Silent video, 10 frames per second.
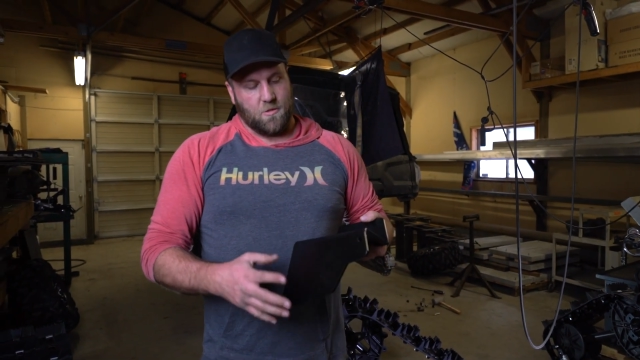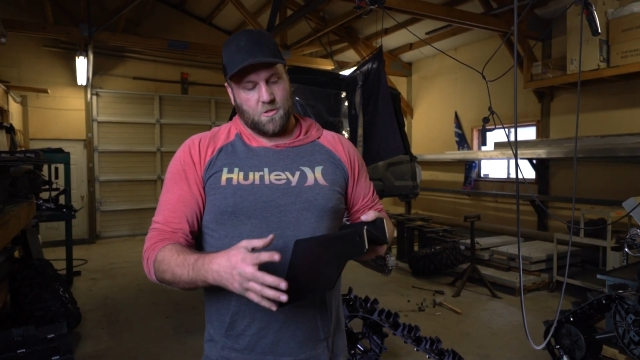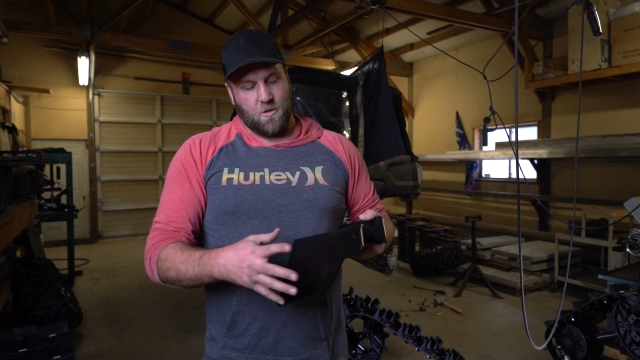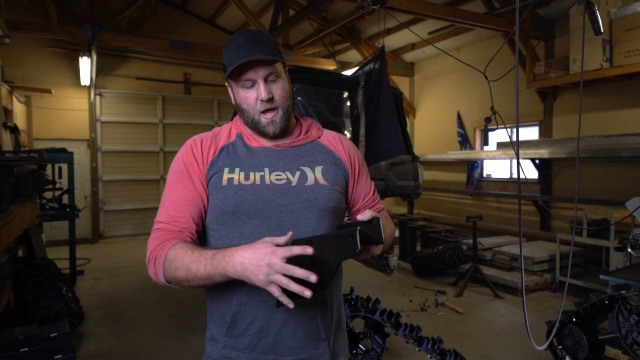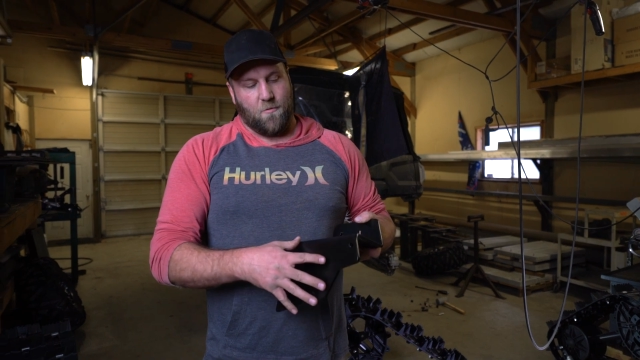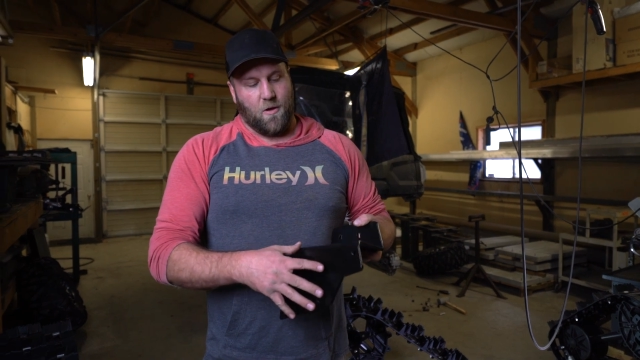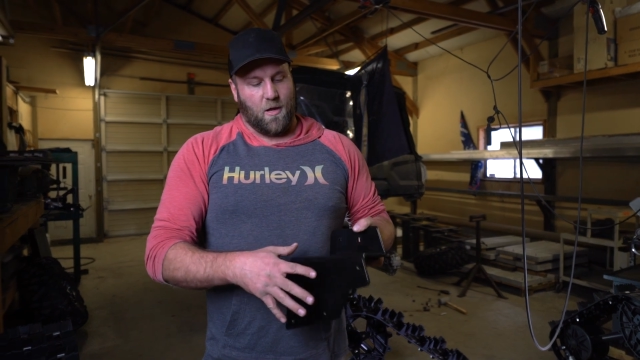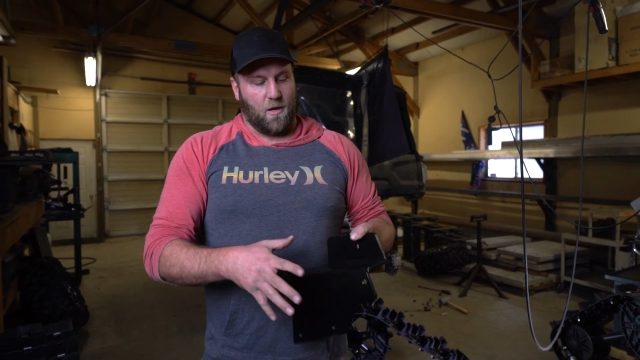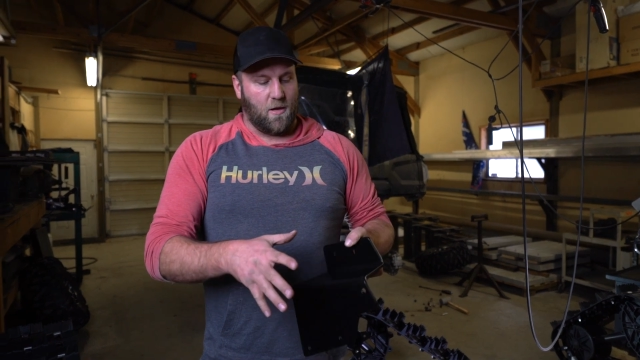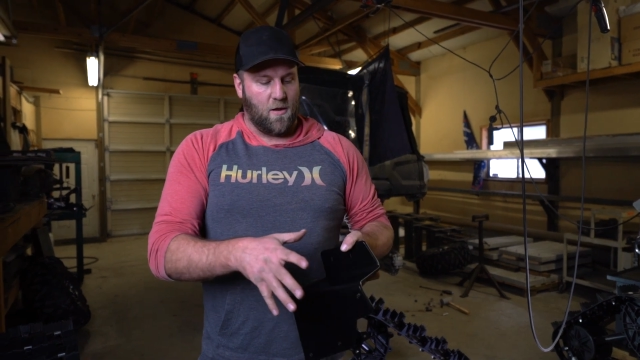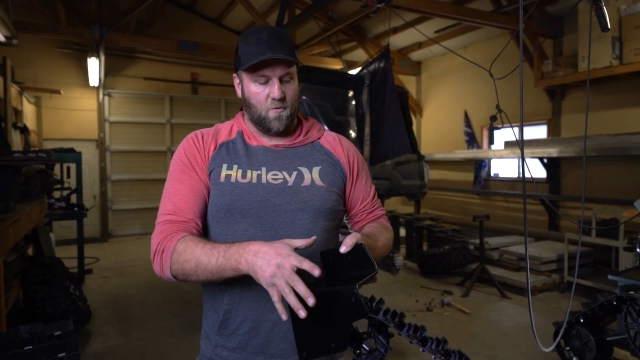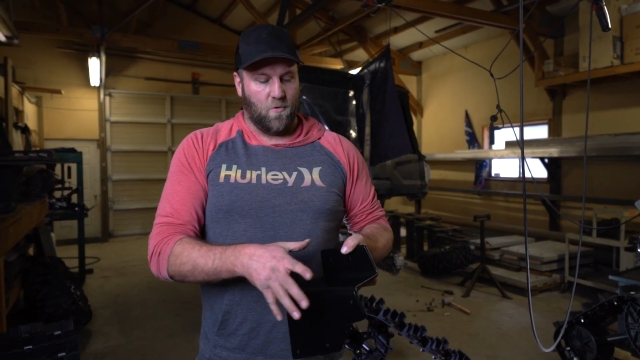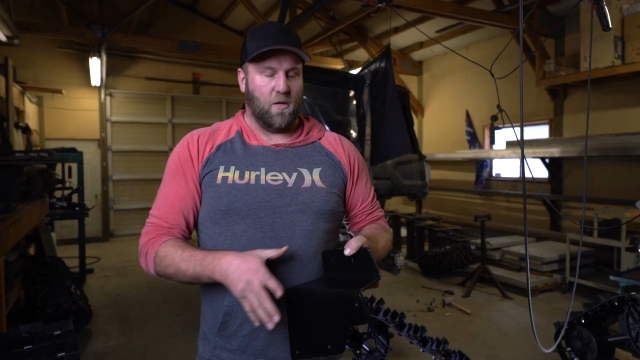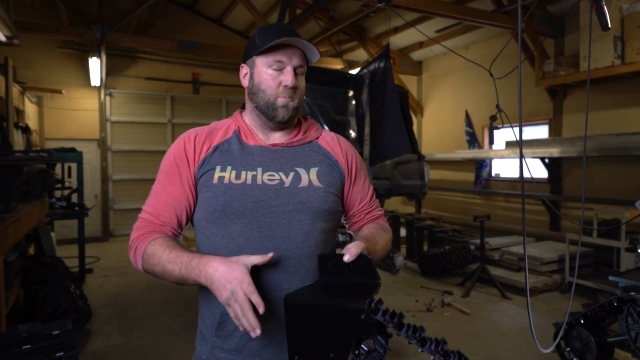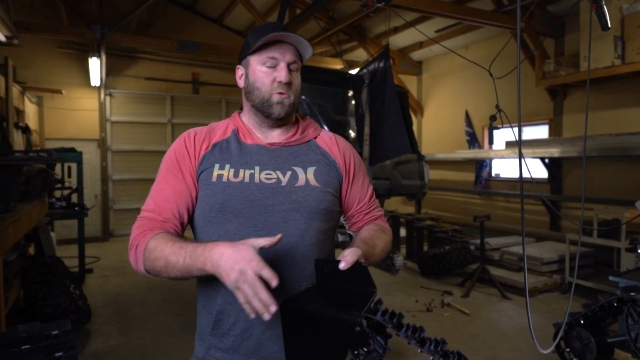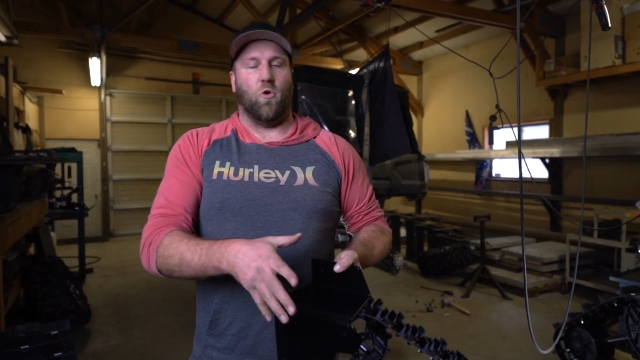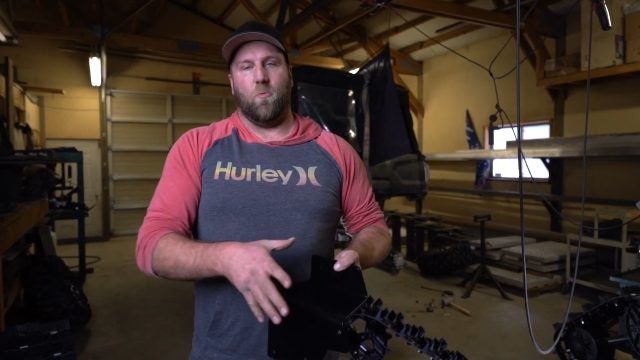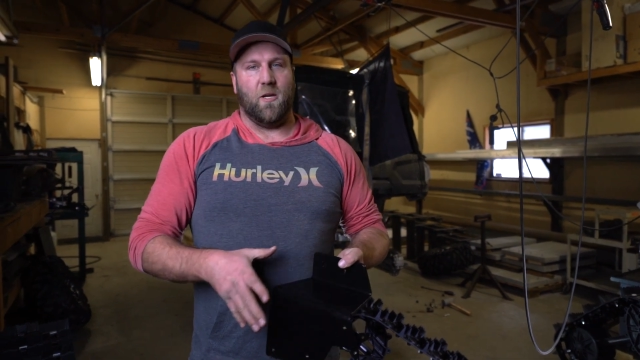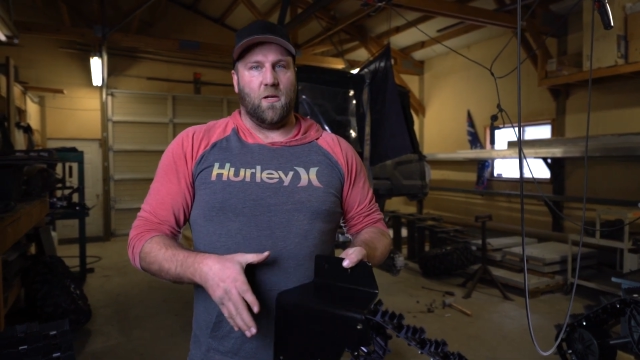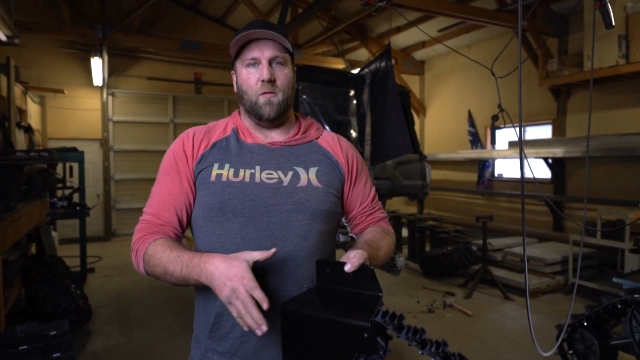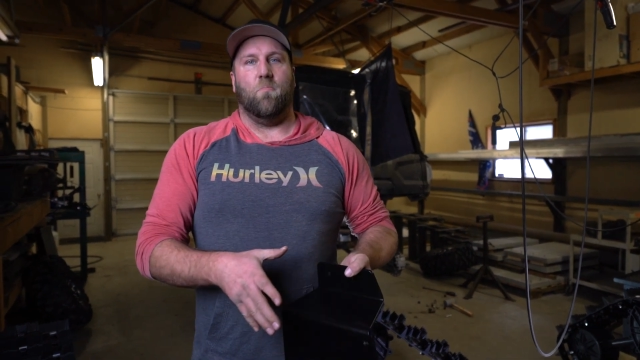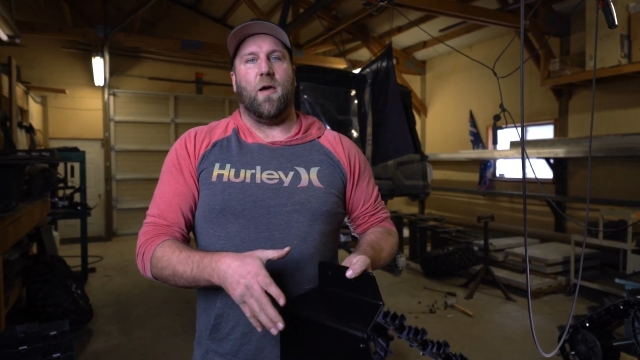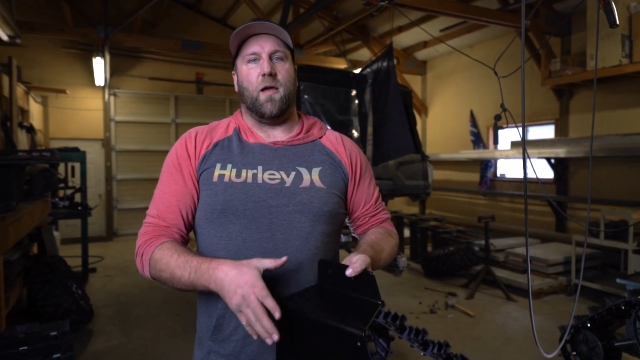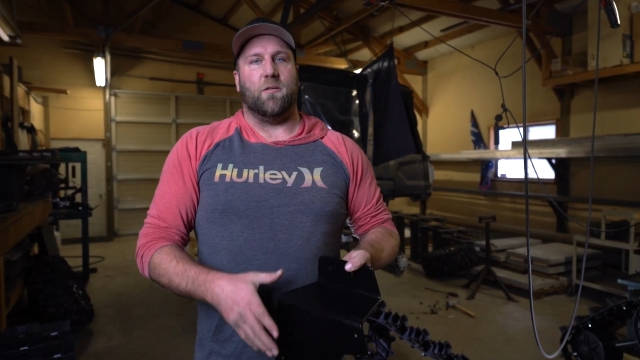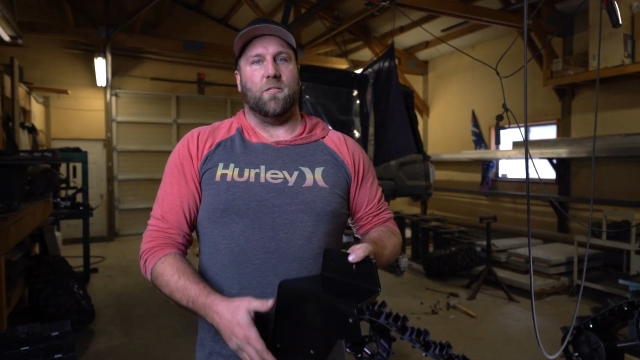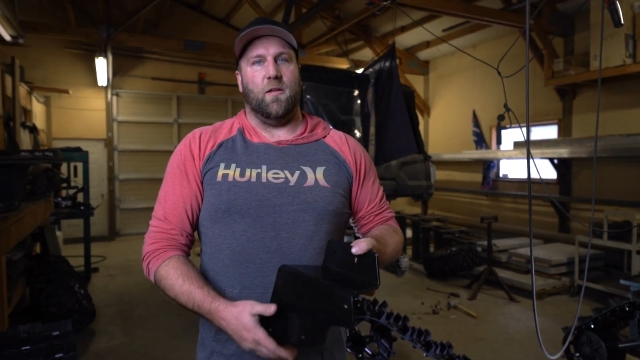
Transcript: so that way when absorbing impacts